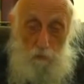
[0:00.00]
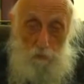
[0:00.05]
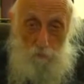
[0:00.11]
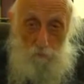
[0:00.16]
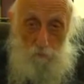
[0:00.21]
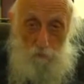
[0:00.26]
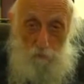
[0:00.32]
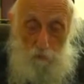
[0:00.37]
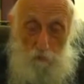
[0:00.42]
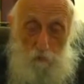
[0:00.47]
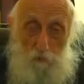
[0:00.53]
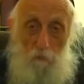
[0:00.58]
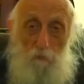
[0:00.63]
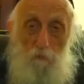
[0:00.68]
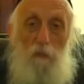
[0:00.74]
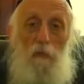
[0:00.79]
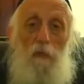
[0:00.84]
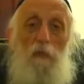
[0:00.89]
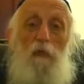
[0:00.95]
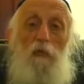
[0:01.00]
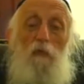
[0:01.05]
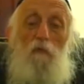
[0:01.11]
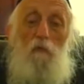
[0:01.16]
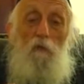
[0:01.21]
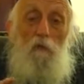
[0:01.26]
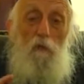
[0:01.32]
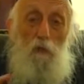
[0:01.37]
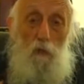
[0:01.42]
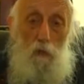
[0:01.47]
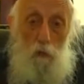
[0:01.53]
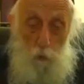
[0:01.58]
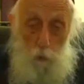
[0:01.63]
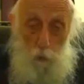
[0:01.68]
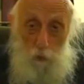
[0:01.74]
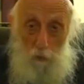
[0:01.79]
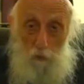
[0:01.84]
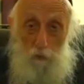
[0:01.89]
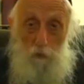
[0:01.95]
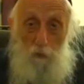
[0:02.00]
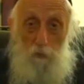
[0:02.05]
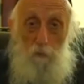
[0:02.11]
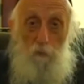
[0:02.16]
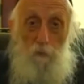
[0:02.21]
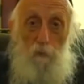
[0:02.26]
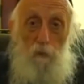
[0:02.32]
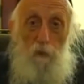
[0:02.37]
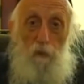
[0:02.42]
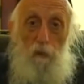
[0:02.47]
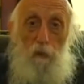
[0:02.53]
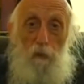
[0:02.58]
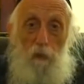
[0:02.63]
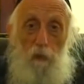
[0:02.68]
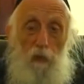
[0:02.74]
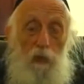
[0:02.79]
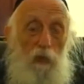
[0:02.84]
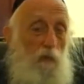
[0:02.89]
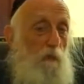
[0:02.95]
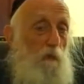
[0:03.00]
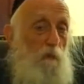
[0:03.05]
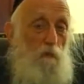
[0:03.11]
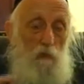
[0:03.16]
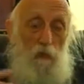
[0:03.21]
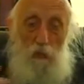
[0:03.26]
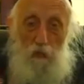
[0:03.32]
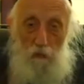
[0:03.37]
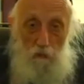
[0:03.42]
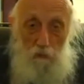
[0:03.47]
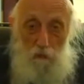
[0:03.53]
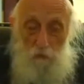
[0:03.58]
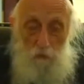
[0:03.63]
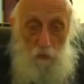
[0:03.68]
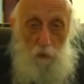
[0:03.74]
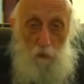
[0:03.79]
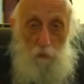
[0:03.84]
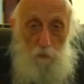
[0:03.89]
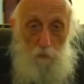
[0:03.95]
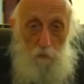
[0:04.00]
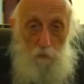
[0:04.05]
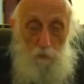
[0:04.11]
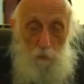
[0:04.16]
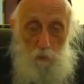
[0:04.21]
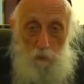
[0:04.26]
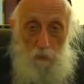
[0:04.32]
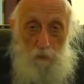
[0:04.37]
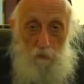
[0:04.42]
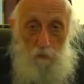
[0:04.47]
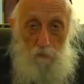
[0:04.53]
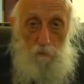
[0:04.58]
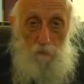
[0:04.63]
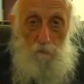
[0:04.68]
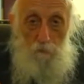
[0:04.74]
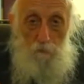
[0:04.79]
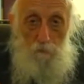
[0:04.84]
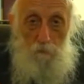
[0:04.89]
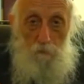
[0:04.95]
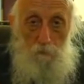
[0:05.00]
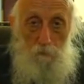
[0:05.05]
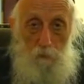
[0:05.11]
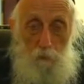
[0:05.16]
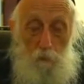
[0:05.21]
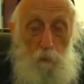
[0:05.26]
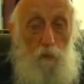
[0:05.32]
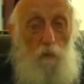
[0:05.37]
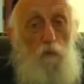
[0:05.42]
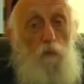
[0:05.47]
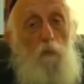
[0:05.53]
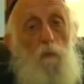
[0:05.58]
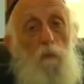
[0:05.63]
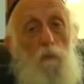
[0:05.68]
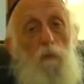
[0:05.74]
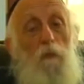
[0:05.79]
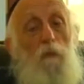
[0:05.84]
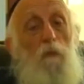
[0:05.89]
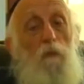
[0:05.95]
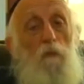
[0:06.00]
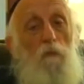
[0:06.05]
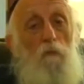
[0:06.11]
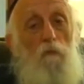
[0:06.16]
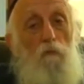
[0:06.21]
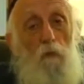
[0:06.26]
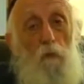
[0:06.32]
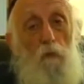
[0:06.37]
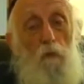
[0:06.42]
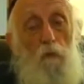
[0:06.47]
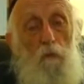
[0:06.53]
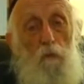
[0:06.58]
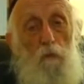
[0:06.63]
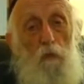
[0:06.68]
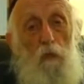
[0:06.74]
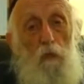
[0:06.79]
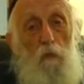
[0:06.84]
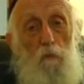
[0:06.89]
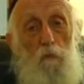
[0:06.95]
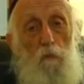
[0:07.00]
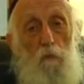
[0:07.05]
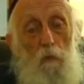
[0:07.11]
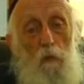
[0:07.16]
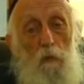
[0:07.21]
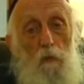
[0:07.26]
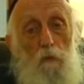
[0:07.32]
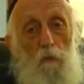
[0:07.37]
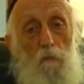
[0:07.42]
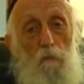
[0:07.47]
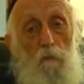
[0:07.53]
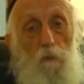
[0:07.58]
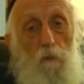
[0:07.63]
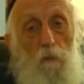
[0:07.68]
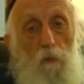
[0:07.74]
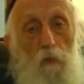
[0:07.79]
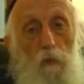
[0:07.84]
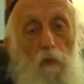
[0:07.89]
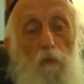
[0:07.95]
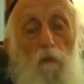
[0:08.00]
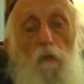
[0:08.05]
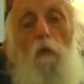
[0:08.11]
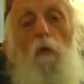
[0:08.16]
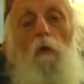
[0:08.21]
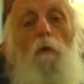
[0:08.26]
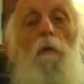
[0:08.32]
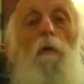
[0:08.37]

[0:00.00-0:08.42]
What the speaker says: self-esteem is a delusion and it's not a desirable trait, whereas humility is a very desirable trait. So